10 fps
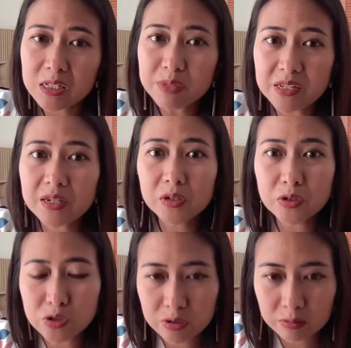us being a
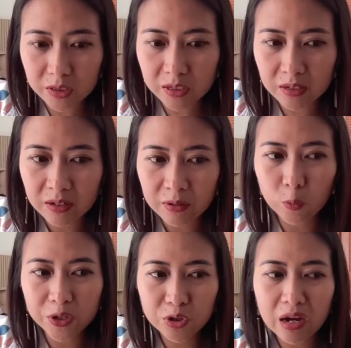consumer,
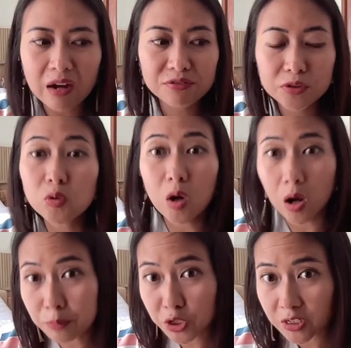when you have no
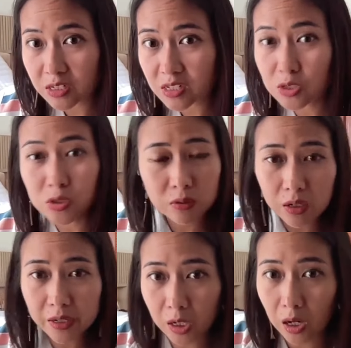options,
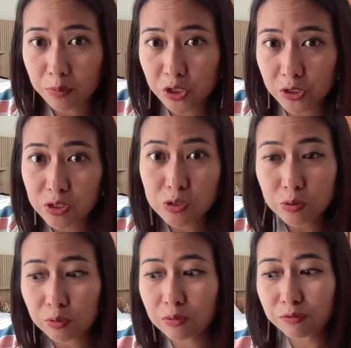no other options,
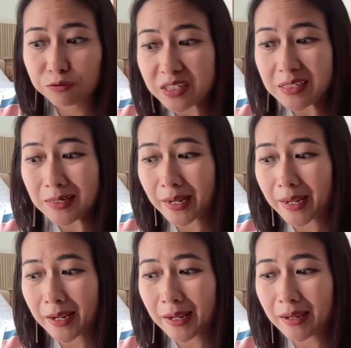you don't feel
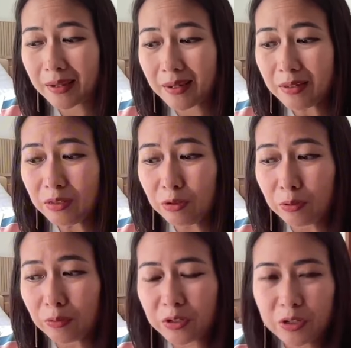like
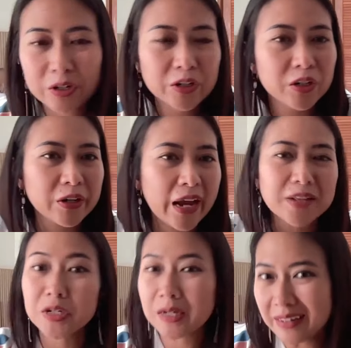your
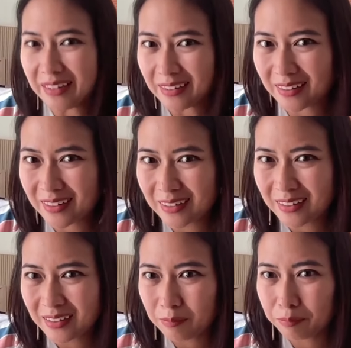hands are clean,
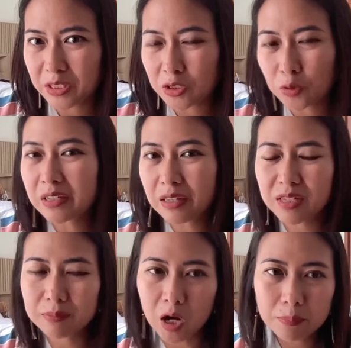but you don't
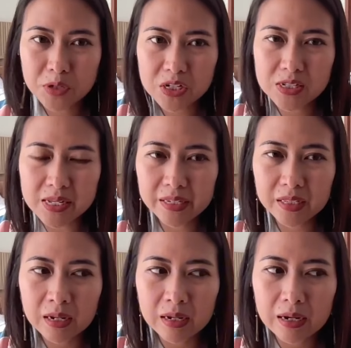give them options.
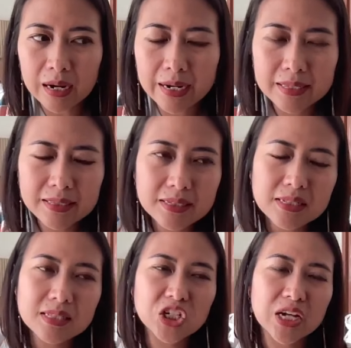And I think
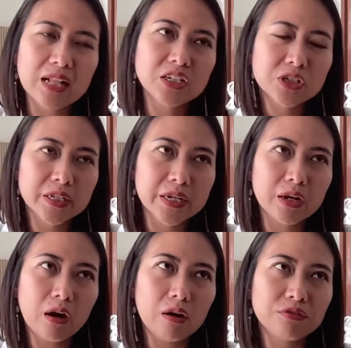this is the challenge
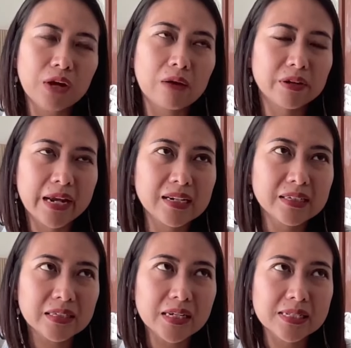today of our
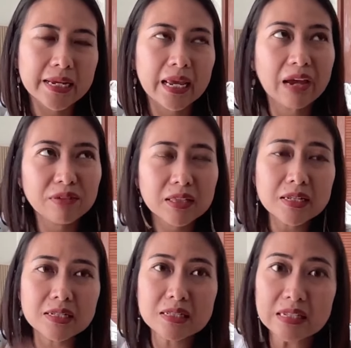reality. Is like
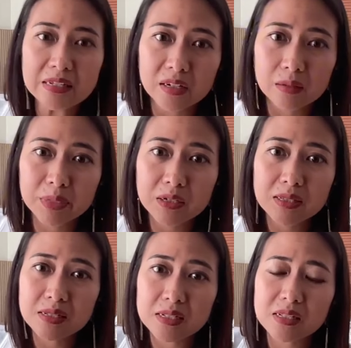everything is linear
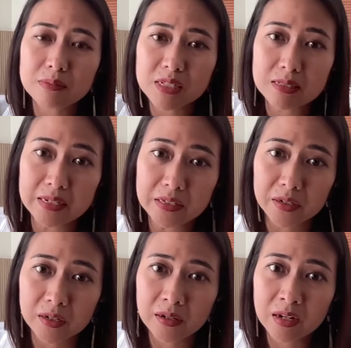because the system is
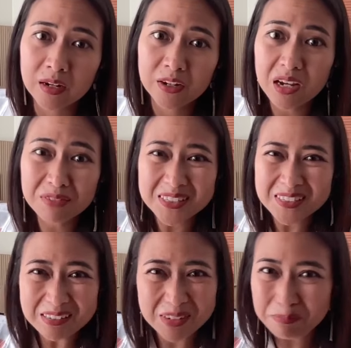linear. You have a
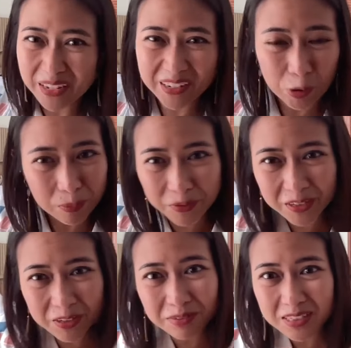team in
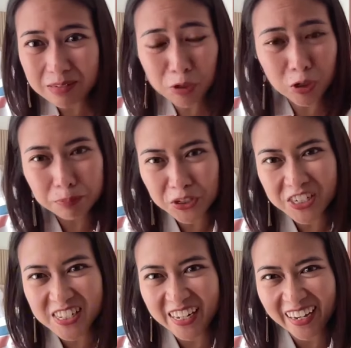corporate, you have a team called
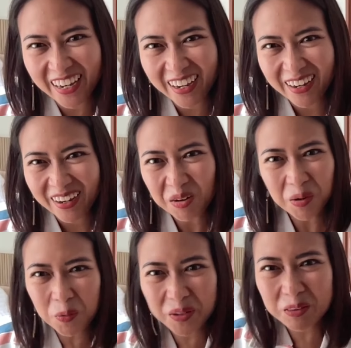purchasing.
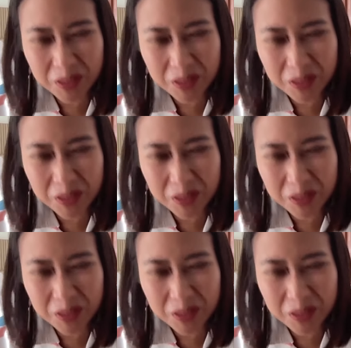What